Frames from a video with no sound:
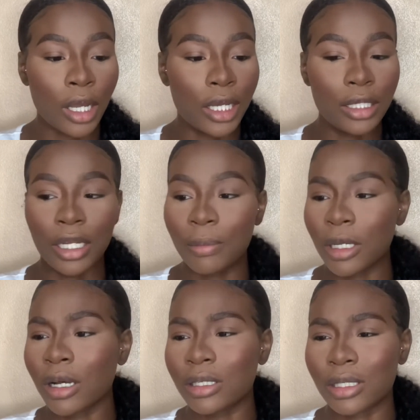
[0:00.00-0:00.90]
I did that
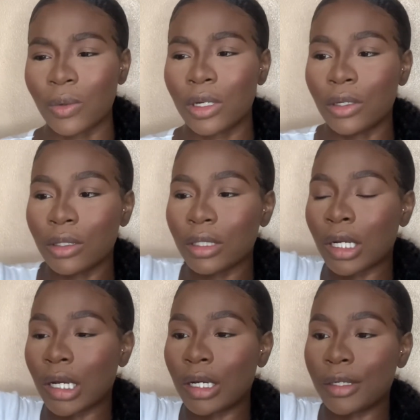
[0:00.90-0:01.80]
because I want
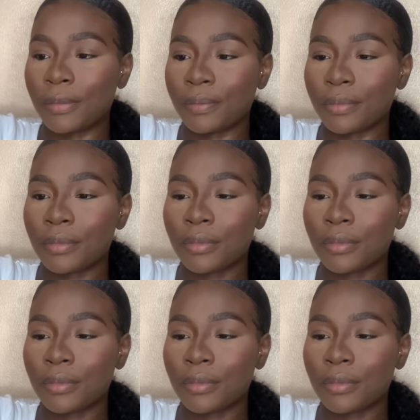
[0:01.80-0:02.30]
to